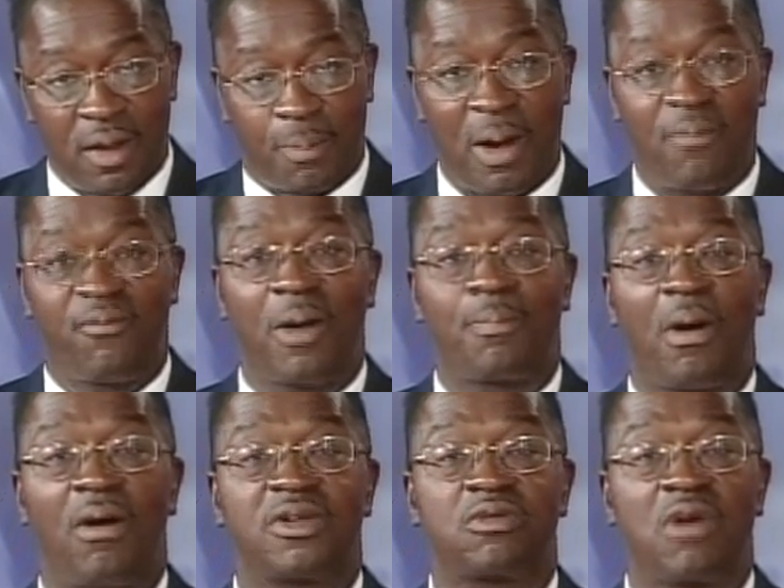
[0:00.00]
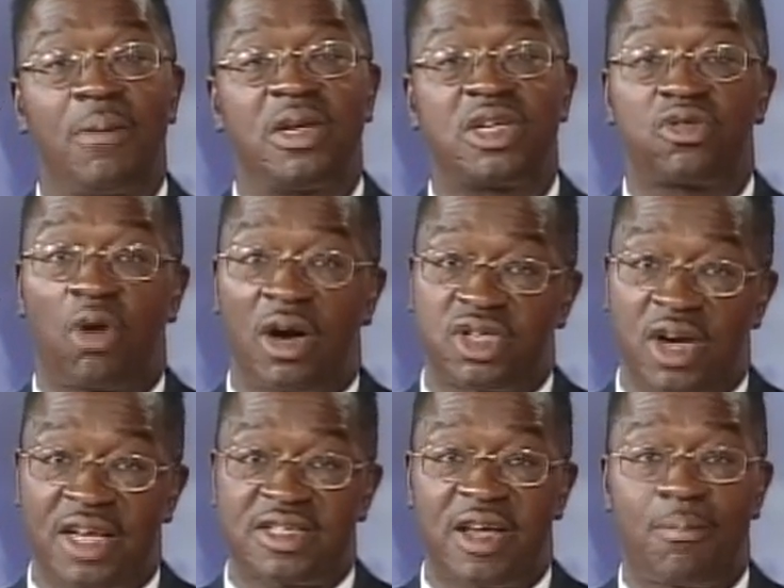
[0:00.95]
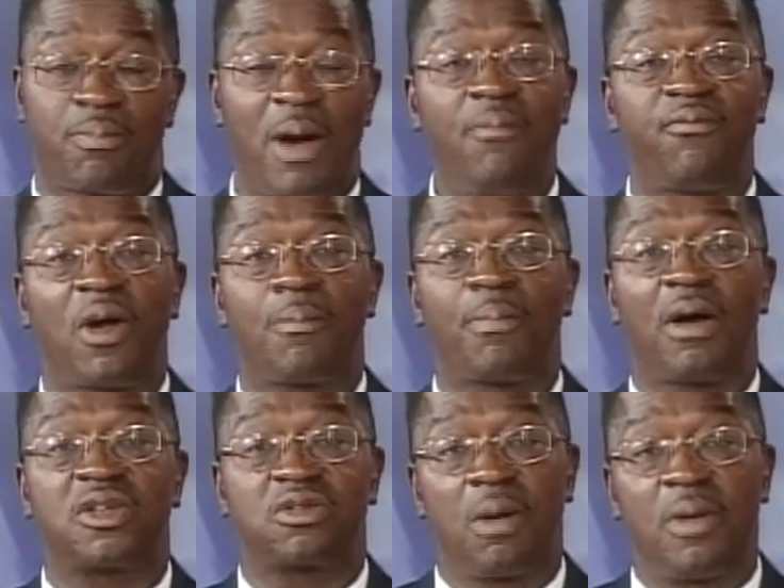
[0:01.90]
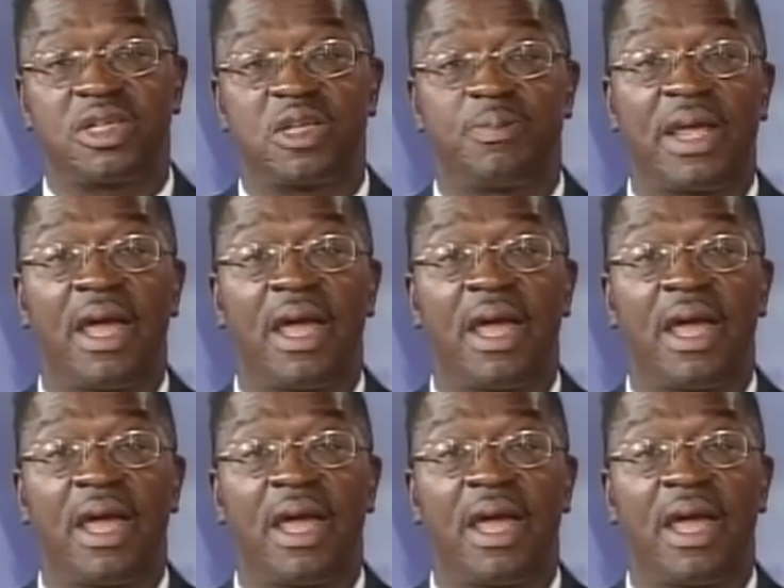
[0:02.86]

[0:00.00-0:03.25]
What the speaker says: The prep football scrimmages, or should I say prep football scrimmages,